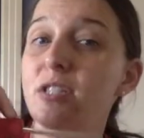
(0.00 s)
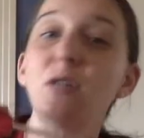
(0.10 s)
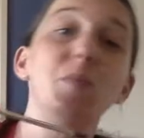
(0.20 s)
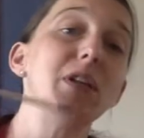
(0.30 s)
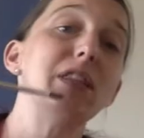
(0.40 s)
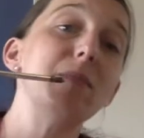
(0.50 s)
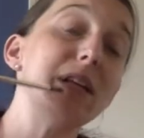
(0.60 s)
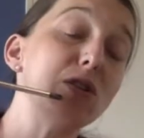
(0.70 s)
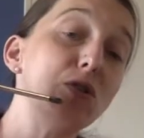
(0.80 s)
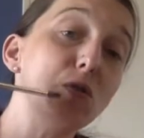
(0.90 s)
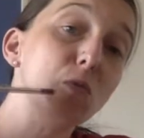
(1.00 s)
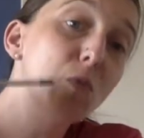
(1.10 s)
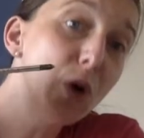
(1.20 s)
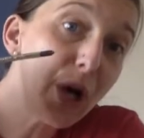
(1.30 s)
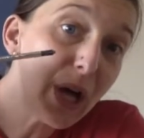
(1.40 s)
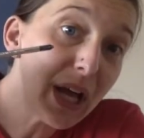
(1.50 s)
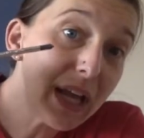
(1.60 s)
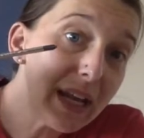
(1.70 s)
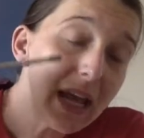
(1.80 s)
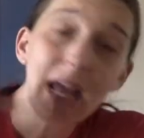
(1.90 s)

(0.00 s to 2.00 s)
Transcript: to put them into wood.